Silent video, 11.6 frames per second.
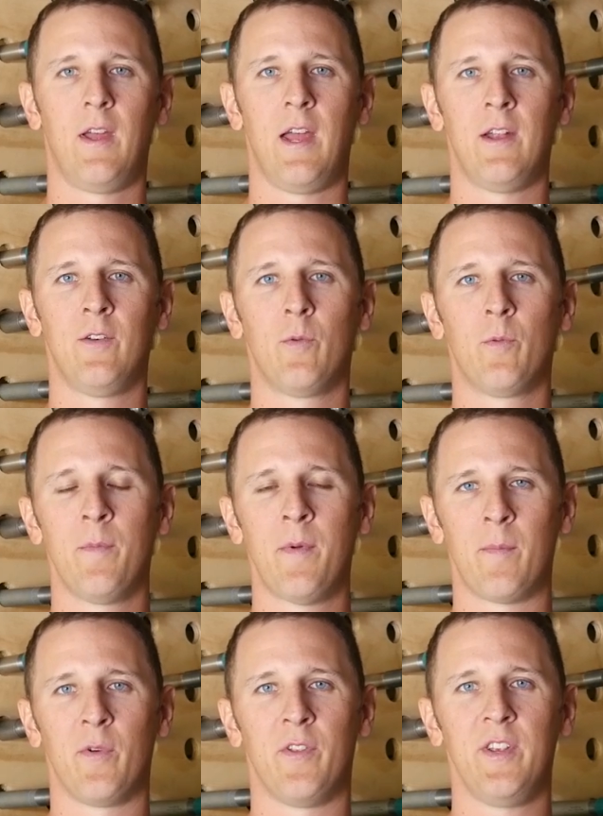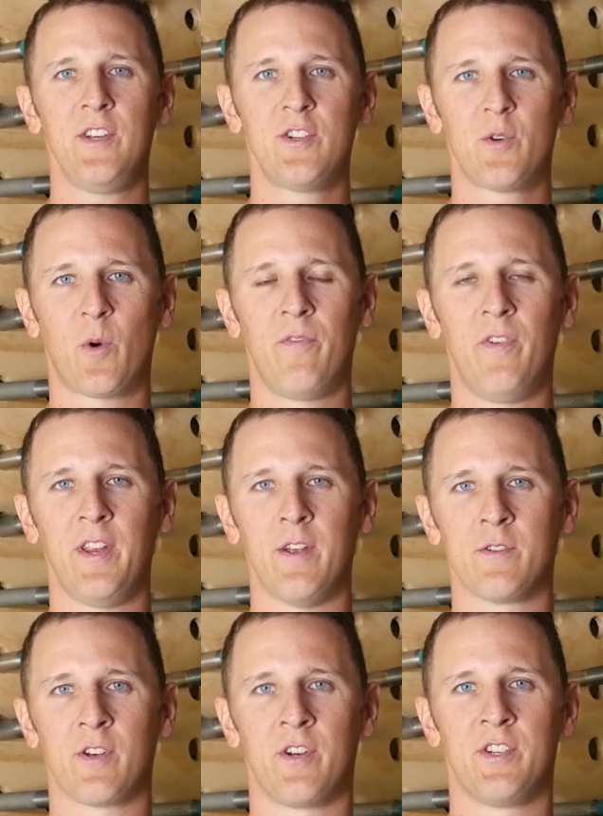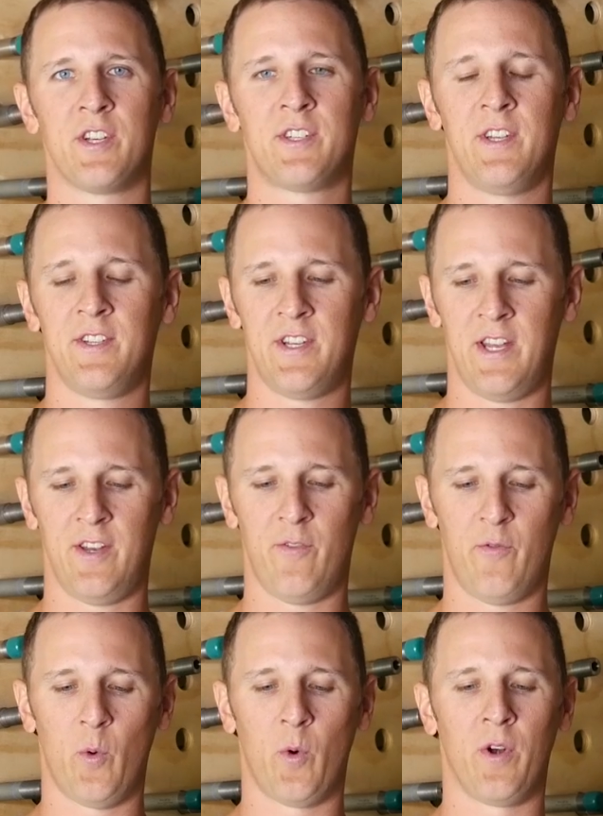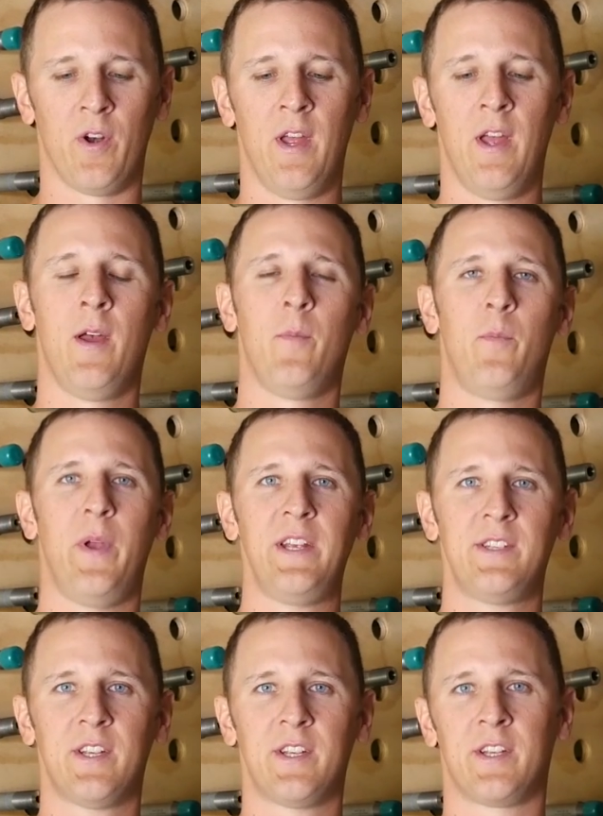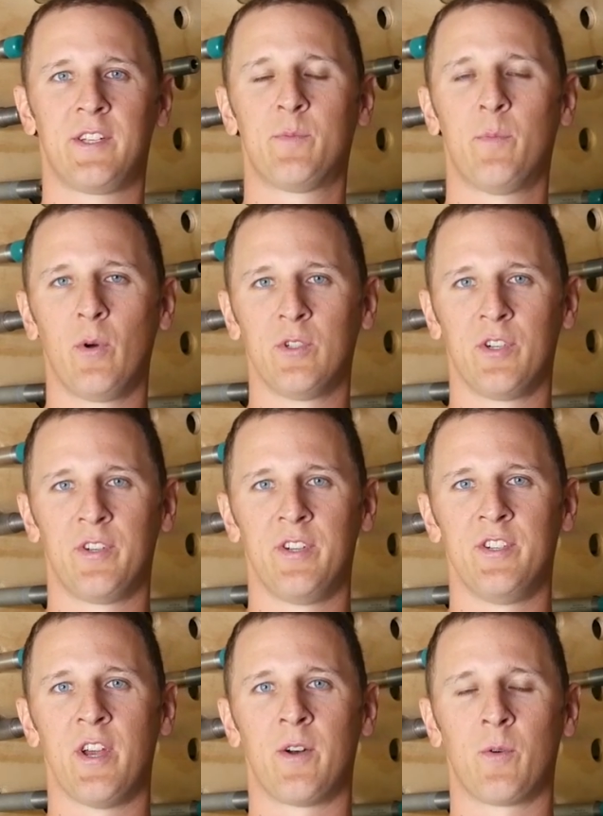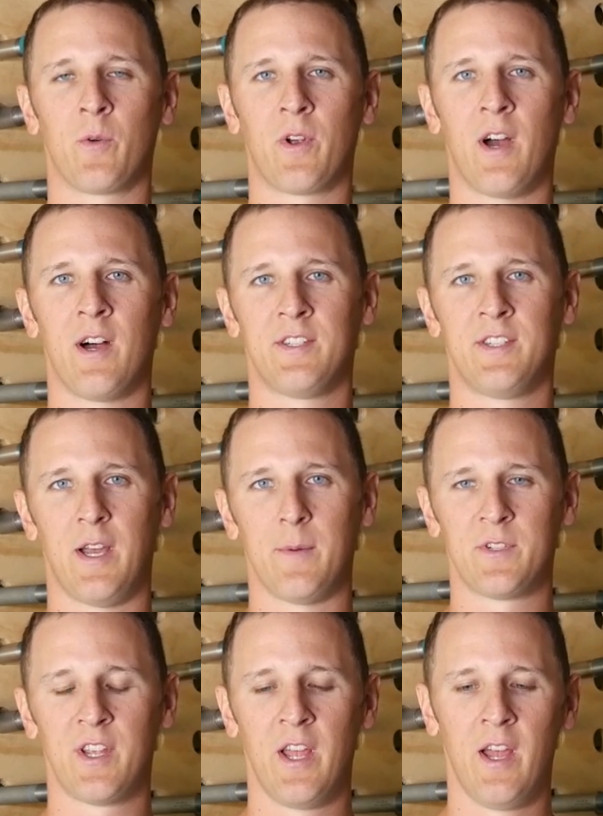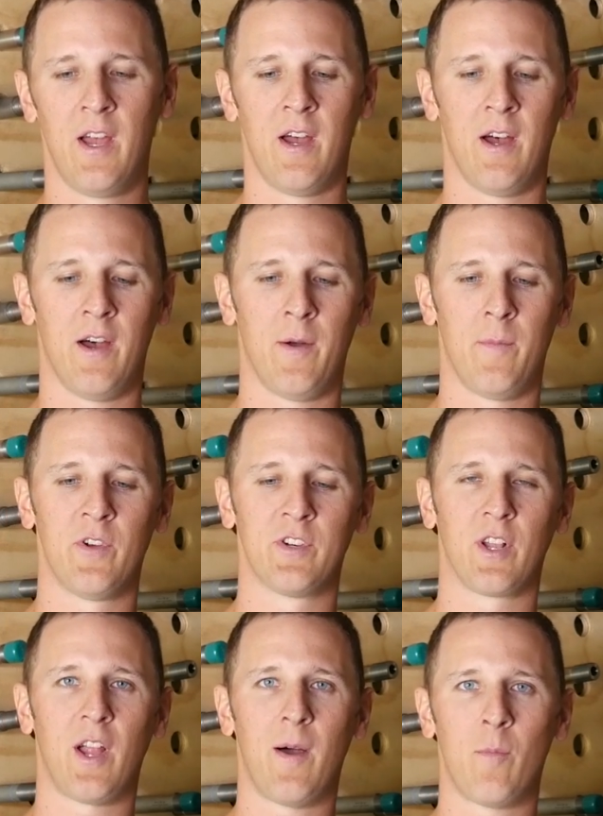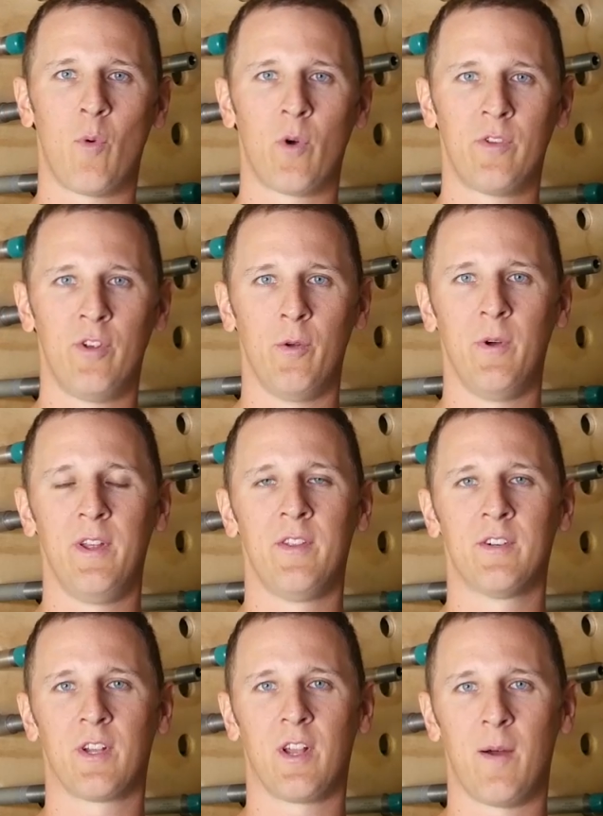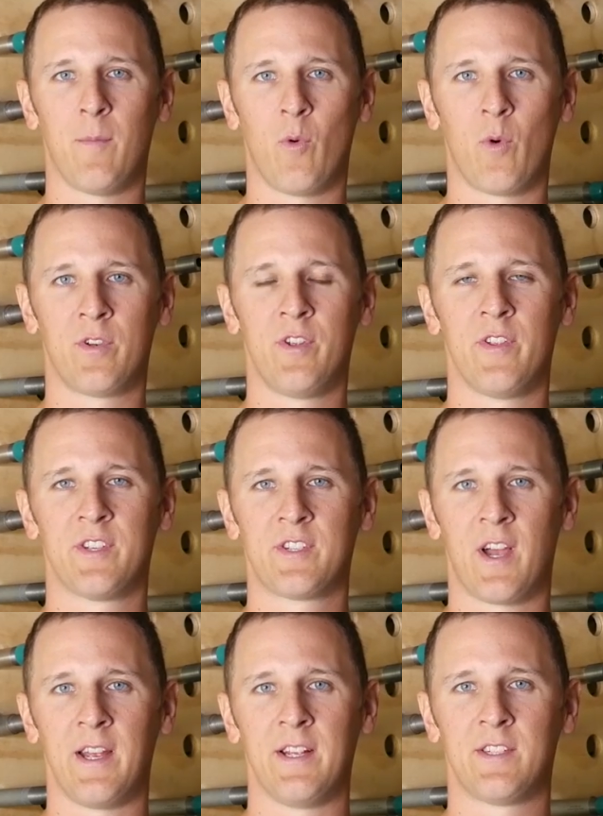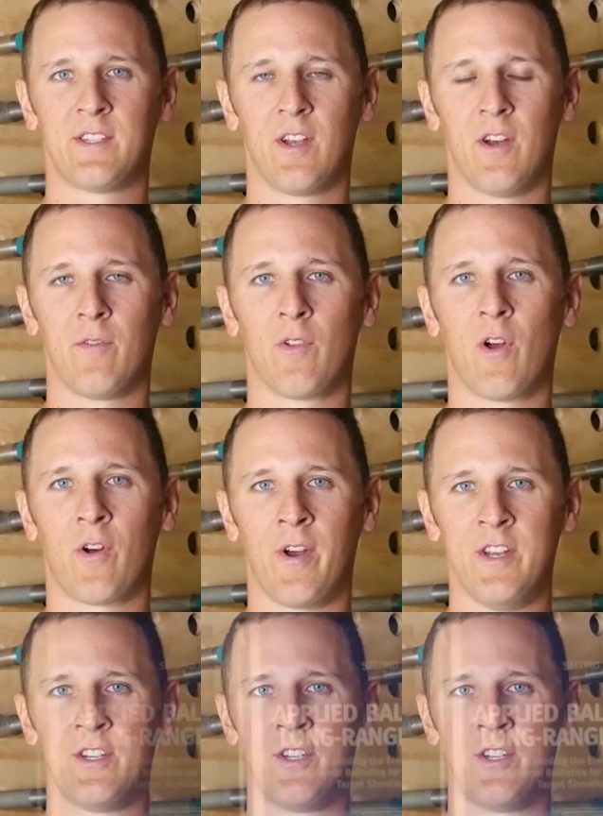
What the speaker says: And remember, these short videos are just intended for basic exposure to general concepts. There's a lot more to it. There's a lot more to the science of long range